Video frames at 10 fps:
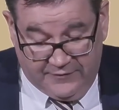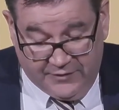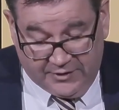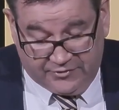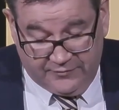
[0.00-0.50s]

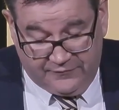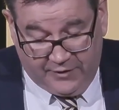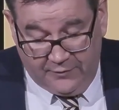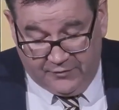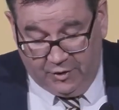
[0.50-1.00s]
effects of
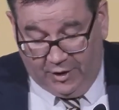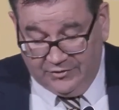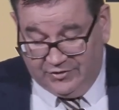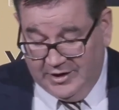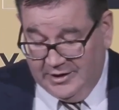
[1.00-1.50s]

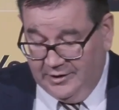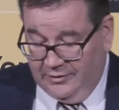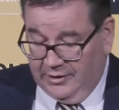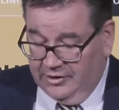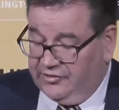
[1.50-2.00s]
COVID-19 and
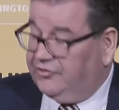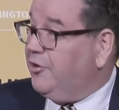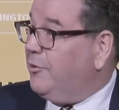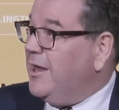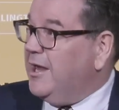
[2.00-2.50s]
the
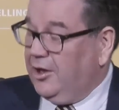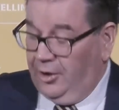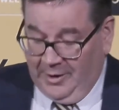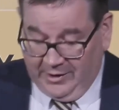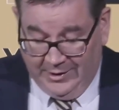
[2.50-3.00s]
necessary
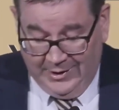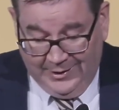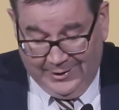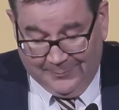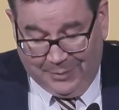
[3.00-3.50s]
economic
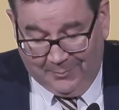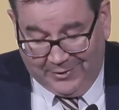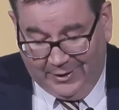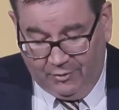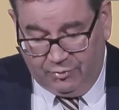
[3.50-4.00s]
and
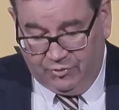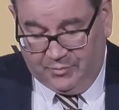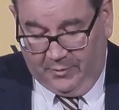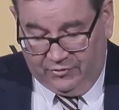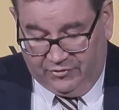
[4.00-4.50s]
public health
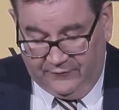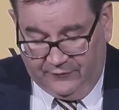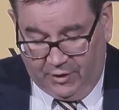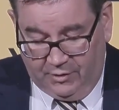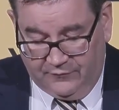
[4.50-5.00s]
response that
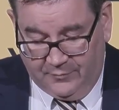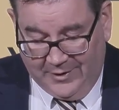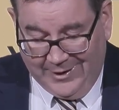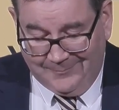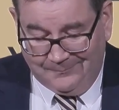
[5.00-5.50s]
followed from
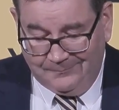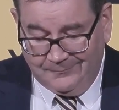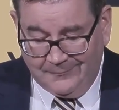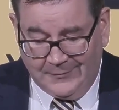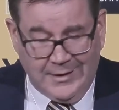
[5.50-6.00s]
that.
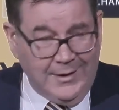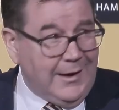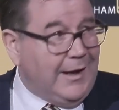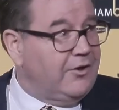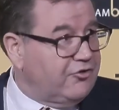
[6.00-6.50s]

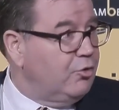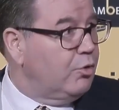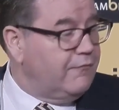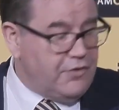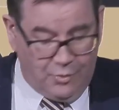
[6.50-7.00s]
And as
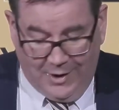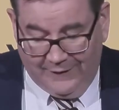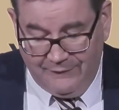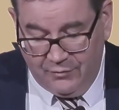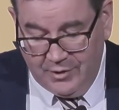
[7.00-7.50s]
all of you
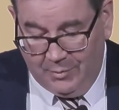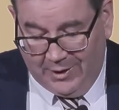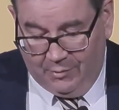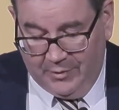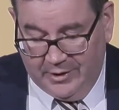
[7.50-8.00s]
are very
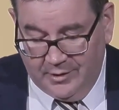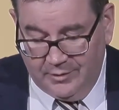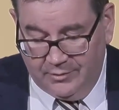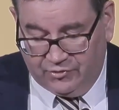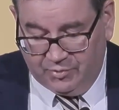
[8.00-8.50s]
well aware,
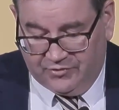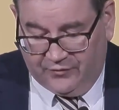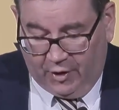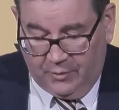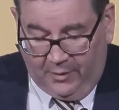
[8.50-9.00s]
this was
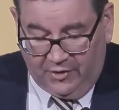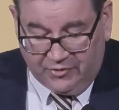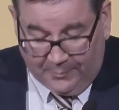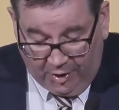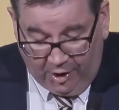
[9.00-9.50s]
followed by
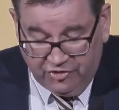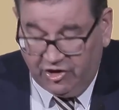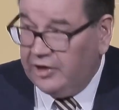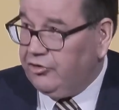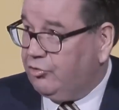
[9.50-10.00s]
supply
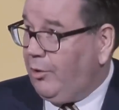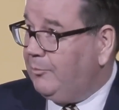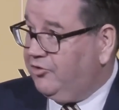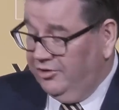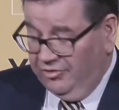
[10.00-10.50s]
chain
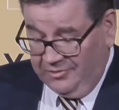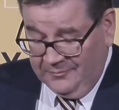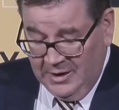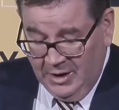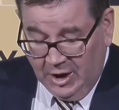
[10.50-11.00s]
disruptions,
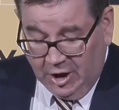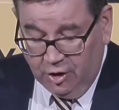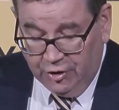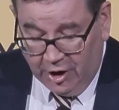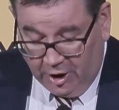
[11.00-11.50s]

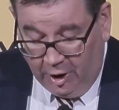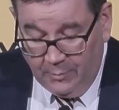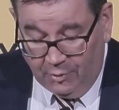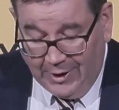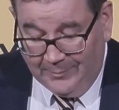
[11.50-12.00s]
including
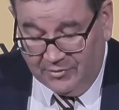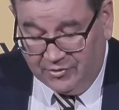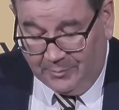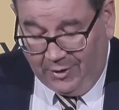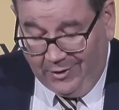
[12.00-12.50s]
global labour
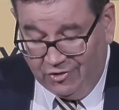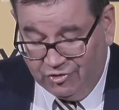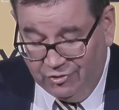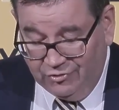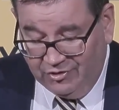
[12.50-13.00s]
supply
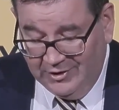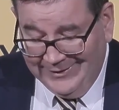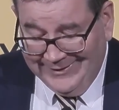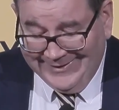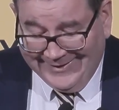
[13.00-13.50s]
issues,
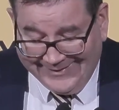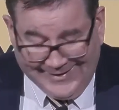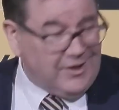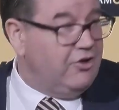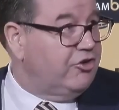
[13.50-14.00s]
and
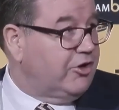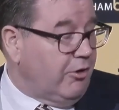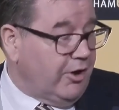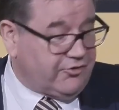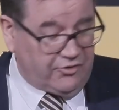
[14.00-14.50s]
the energy
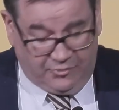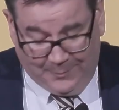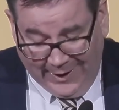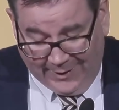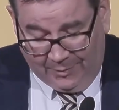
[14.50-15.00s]
crisis
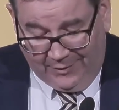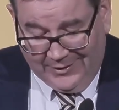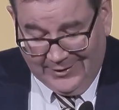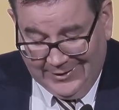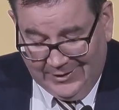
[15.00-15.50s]
sparked by
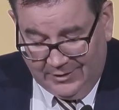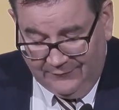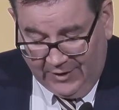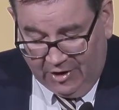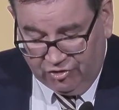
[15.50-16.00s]
the illegal
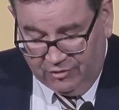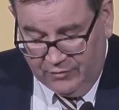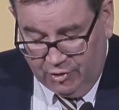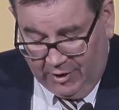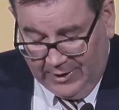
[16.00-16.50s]
invasion of
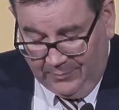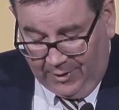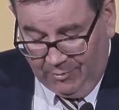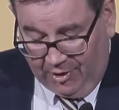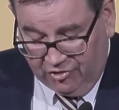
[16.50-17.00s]
Ukraine
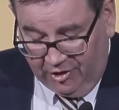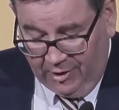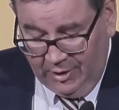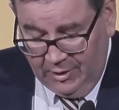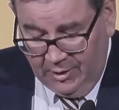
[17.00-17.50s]
by Russia,
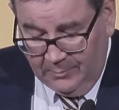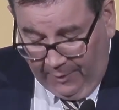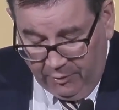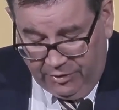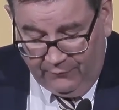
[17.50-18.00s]

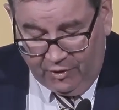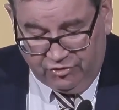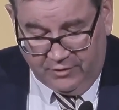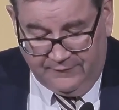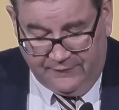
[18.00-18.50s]
both of
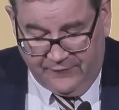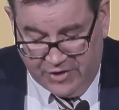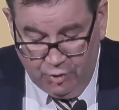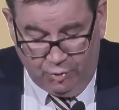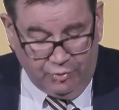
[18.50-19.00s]
which have
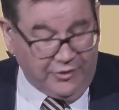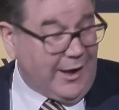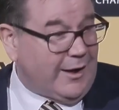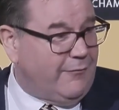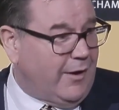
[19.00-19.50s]
fuelled
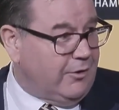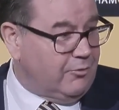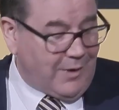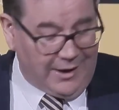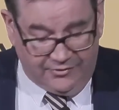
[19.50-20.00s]

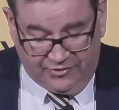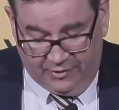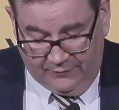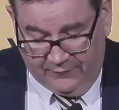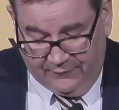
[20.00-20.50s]
elevated rates
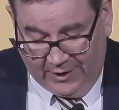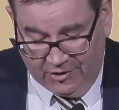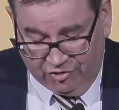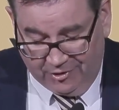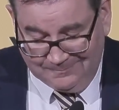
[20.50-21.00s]
of
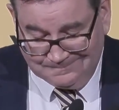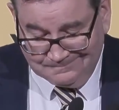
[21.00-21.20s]
inflation.